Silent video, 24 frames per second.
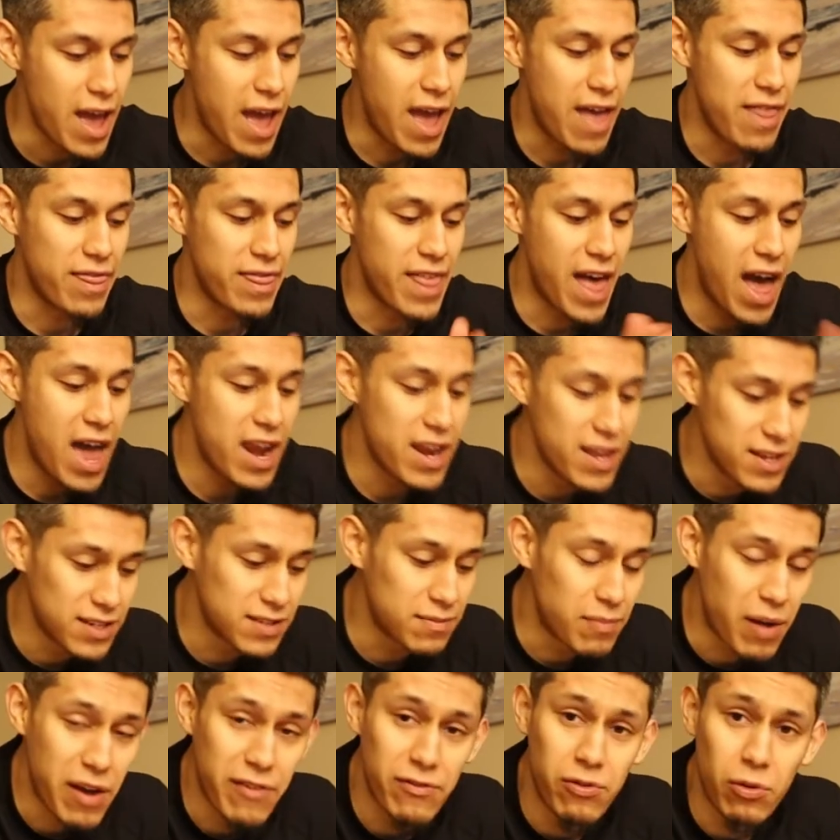And that
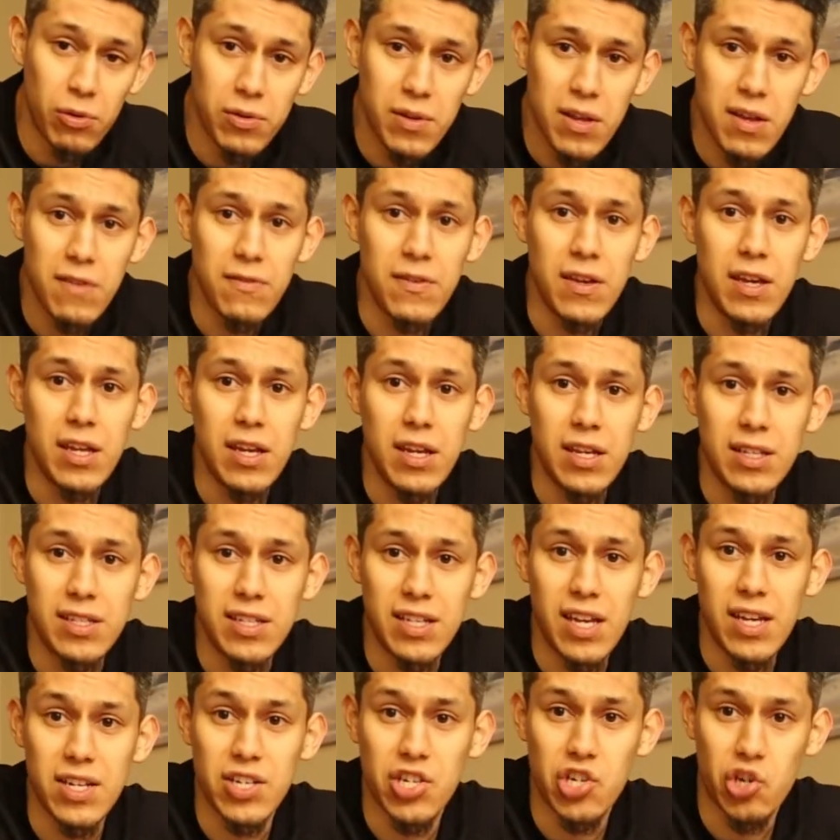is my full day of eating
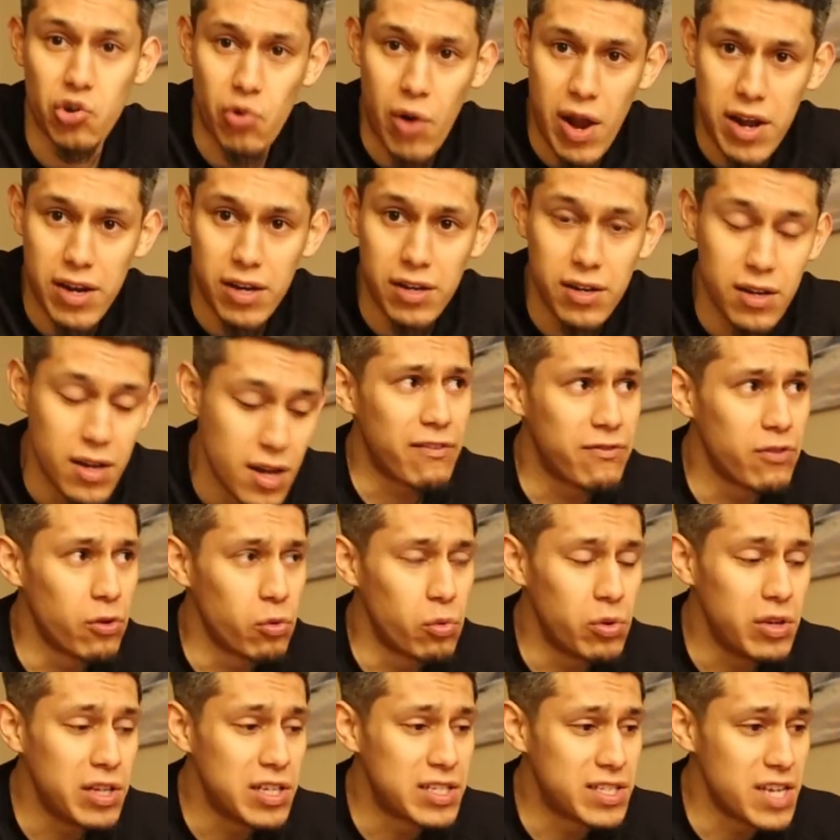to get shredded. I feel
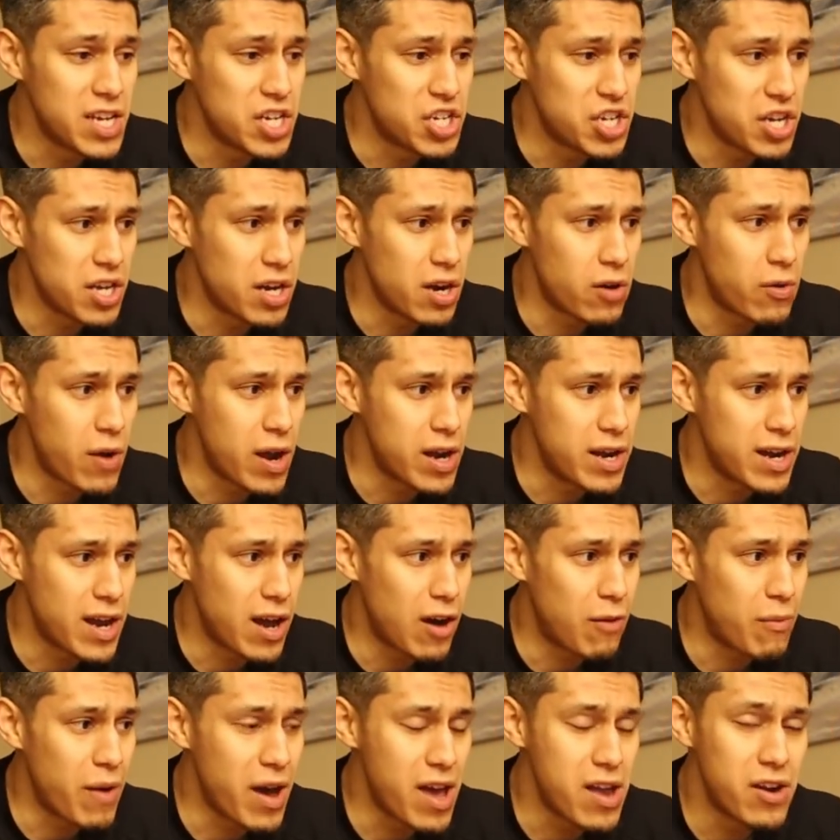really satiated right
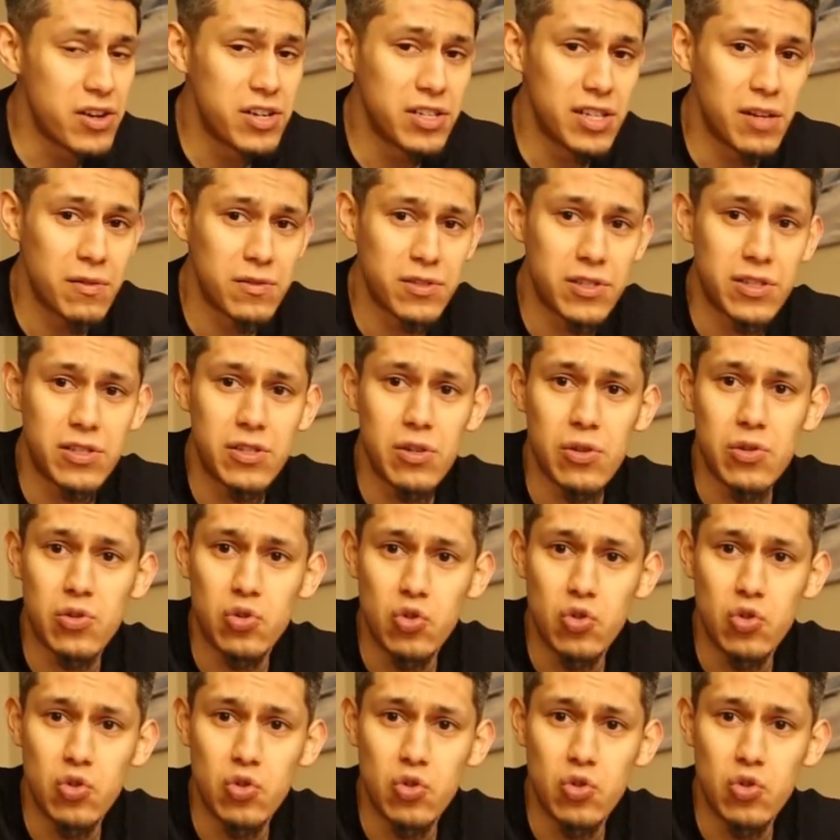now. My energy levels are still